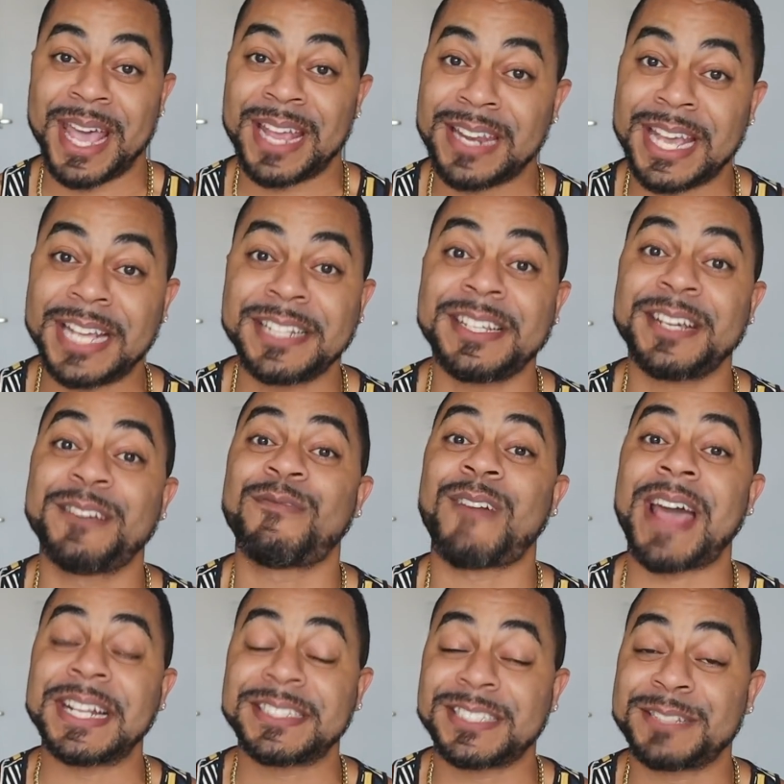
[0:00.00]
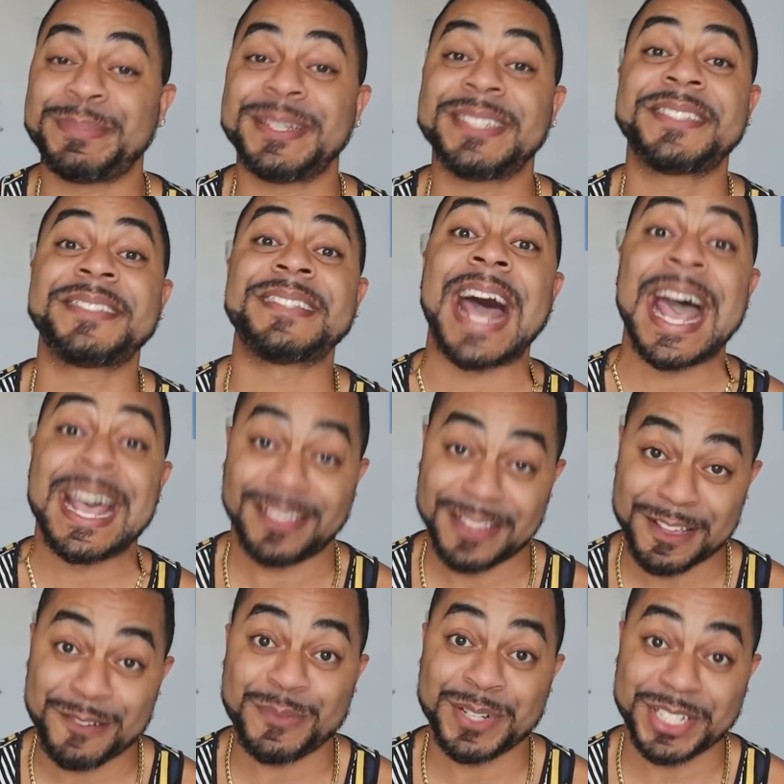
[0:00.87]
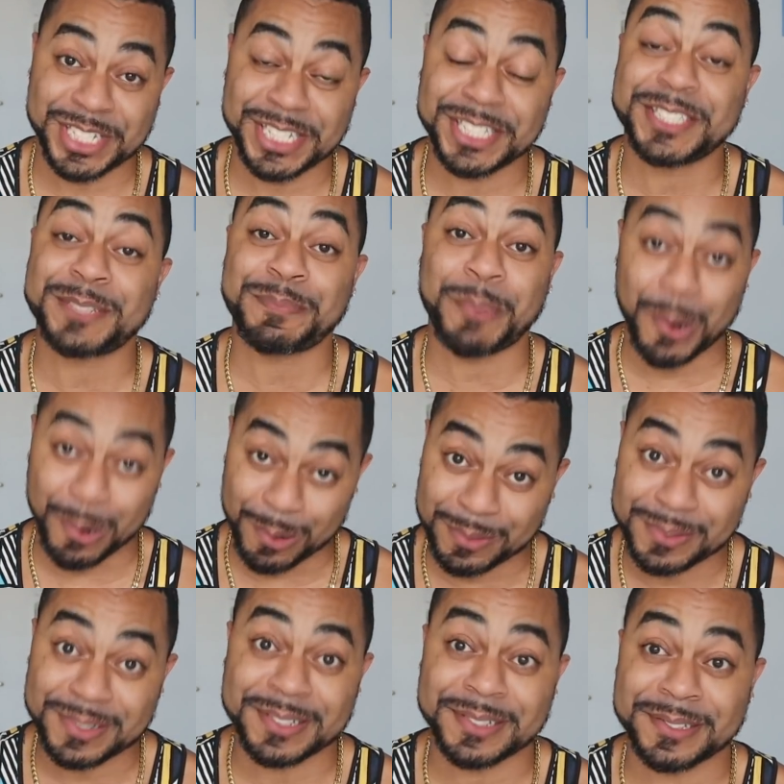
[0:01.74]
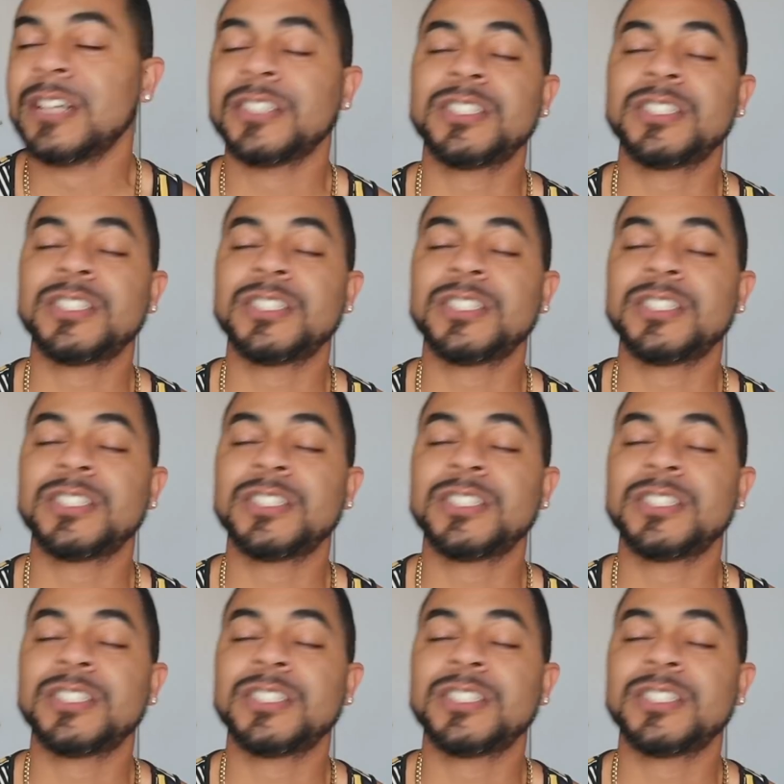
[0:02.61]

And they did right to be silent when she spoke.